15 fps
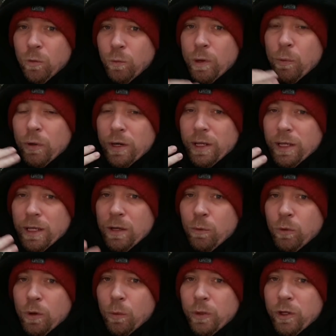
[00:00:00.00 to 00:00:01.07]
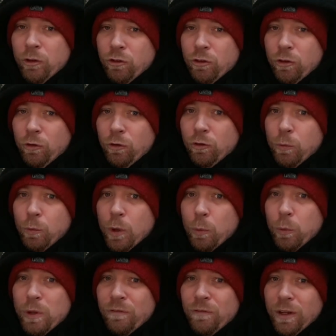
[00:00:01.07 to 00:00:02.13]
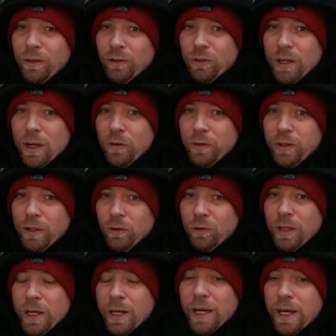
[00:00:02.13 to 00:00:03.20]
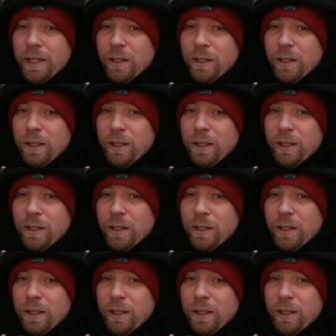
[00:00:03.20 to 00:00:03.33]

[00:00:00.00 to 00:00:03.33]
We want to eat what we choose and what we feel is healthiest.